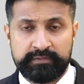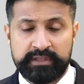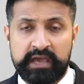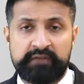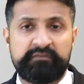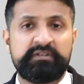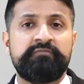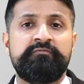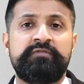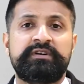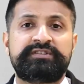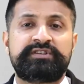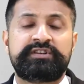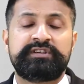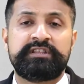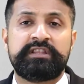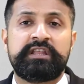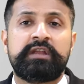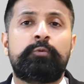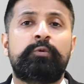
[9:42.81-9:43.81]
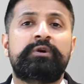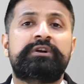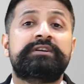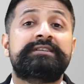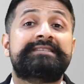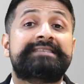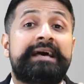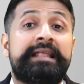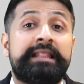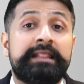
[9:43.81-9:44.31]
They have invested in their
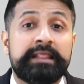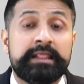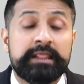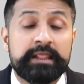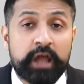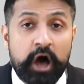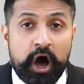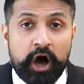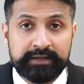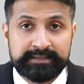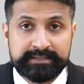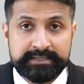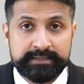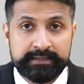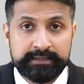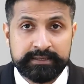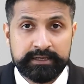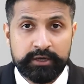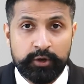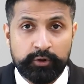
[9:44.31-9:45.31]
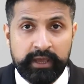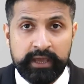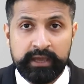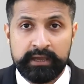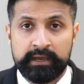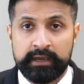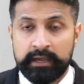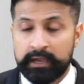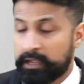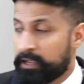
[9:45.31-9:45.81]
workers a lot.
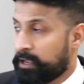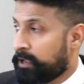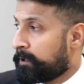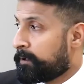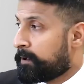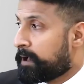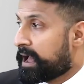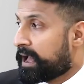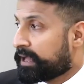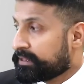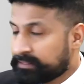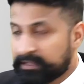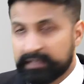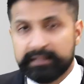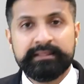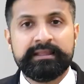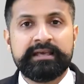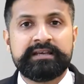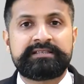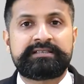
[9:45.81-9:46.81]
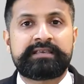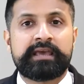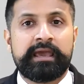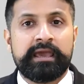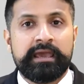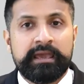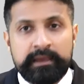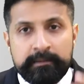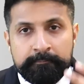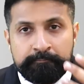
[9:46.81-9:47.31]
Okay. And then they
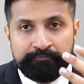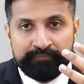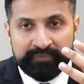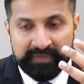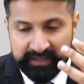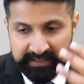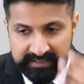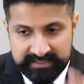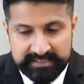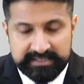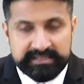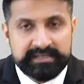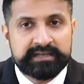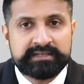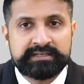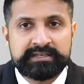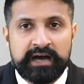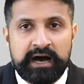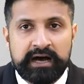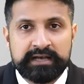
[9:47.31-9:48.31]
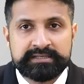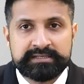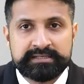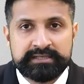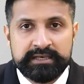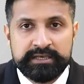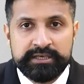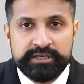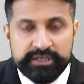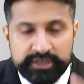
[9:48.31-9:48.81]
say, this is the
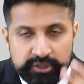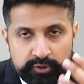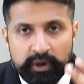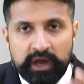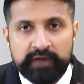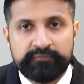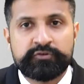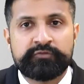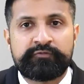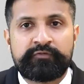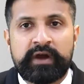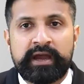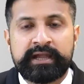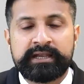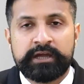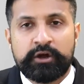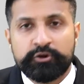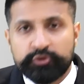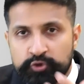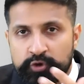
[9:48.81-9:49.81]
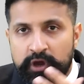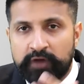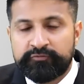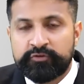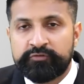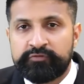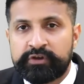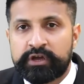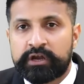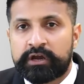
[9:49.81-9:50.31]
task. You have to find out, you have
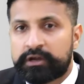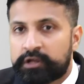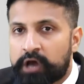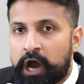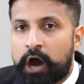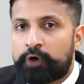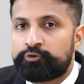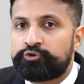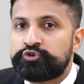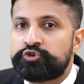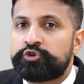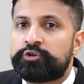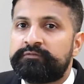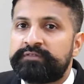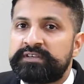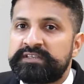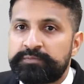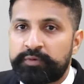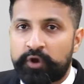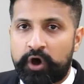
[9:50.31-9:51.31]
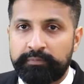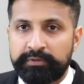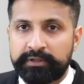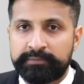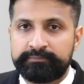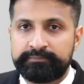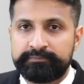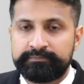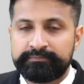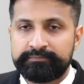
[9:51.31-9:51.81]
to figure out how to solve this
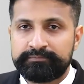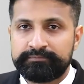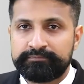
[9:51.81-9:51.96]
problem.